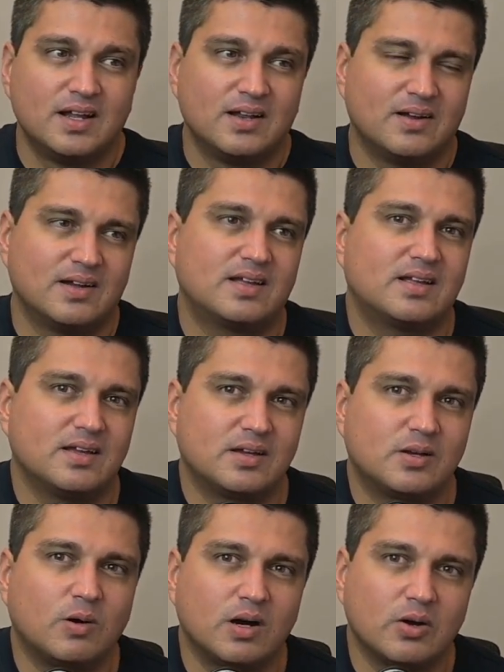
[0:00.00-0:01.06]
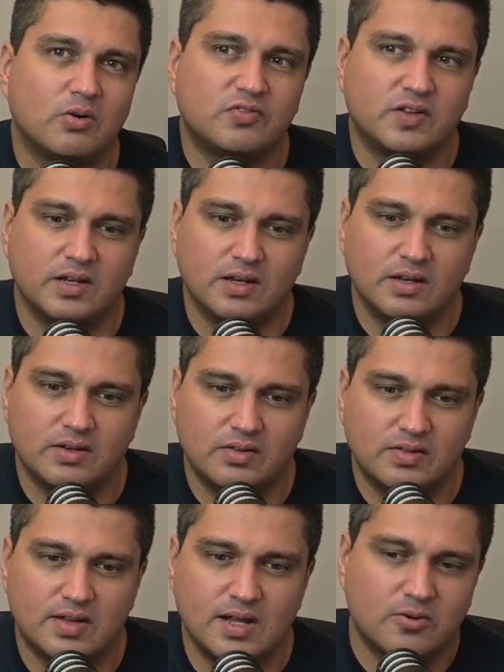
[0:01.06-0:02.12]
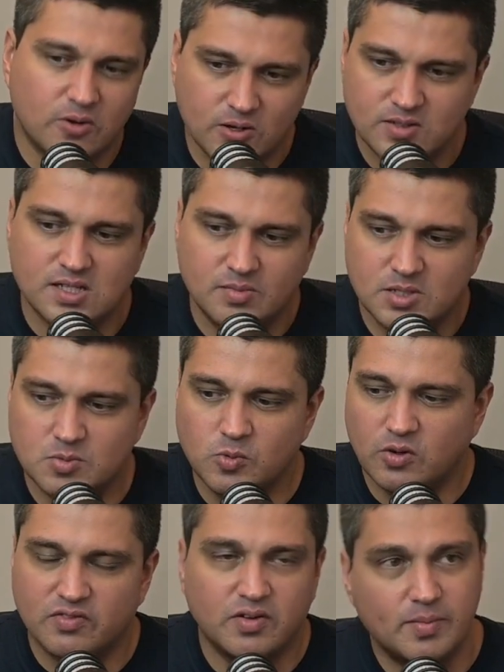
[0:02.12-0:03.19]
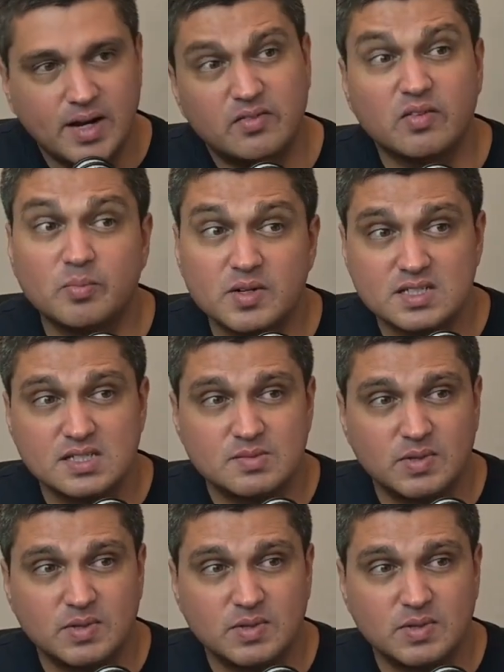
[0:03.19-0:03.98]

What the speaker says: Like quite often they grow so much more if I'm out of the business,